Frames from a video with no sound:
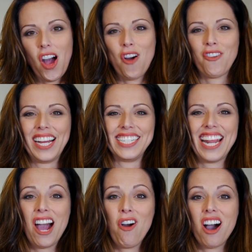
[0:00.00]
All right,
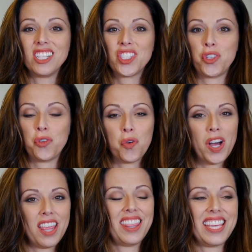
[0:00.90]
now on to
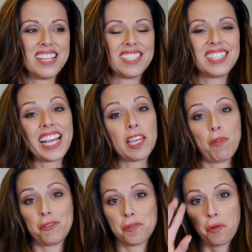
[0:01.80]
the second
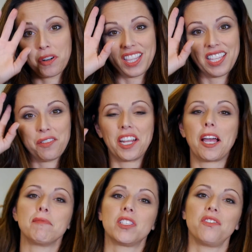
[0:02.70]
most important thing when it
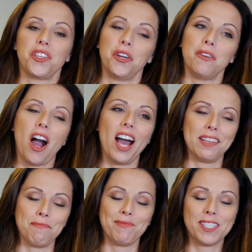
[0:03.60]
comes to video.
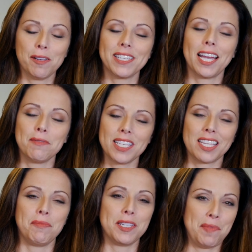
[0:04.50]
And sometimes it
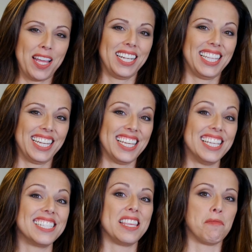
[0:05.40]
can be debated that it
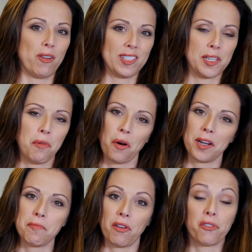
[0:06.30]
is the most
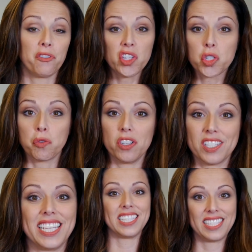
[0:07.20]
important, but for
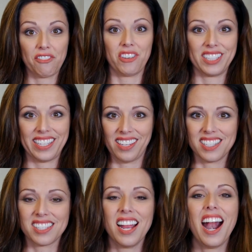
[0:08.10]
visuals, it definitely
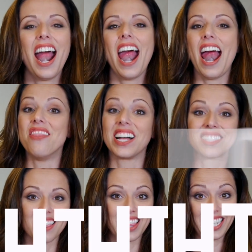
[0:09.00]
is. And
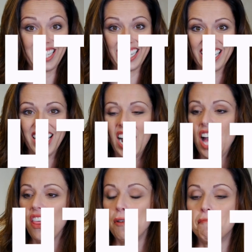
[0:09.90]
that's lighting.
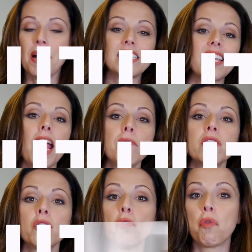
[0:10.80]
The best
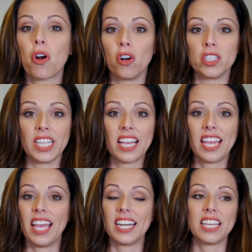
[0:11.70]
cameras in the world
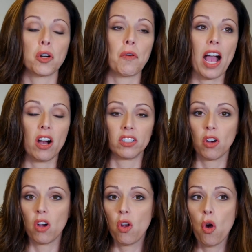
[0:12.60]
can't get around
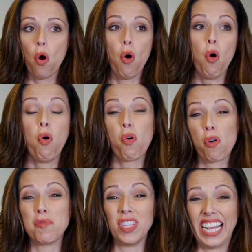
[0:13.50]

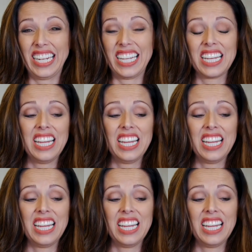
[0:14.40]
horrible lighting.